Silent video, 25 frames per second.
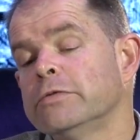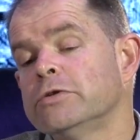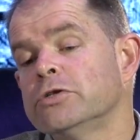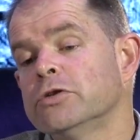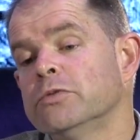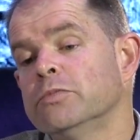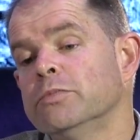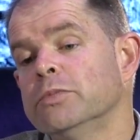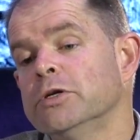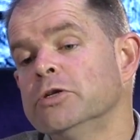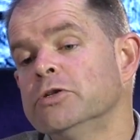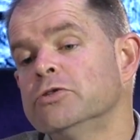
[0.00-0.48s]

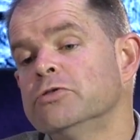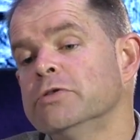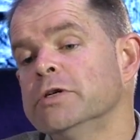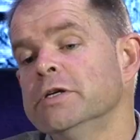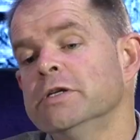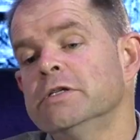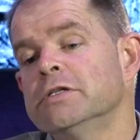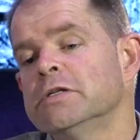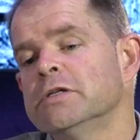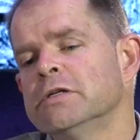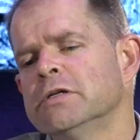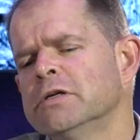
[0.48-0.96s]
should be
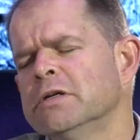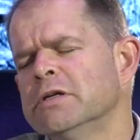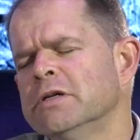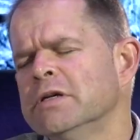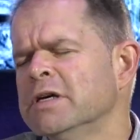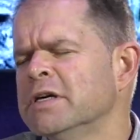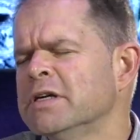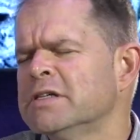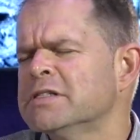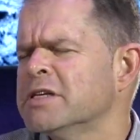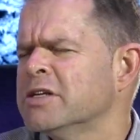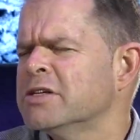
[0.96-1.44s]
treated,
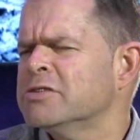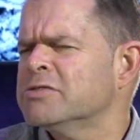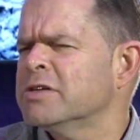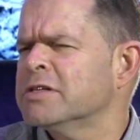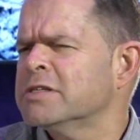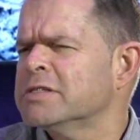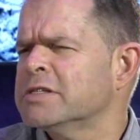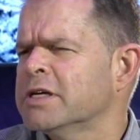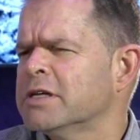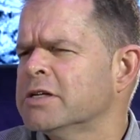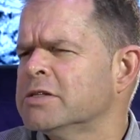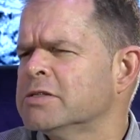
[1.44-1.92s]
etc.,
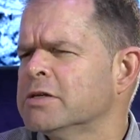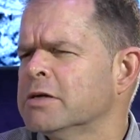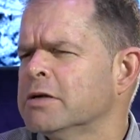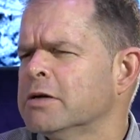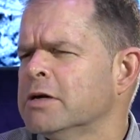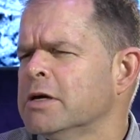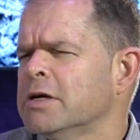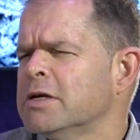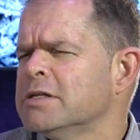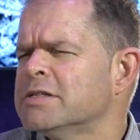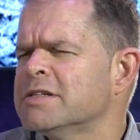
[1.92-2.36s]
etc.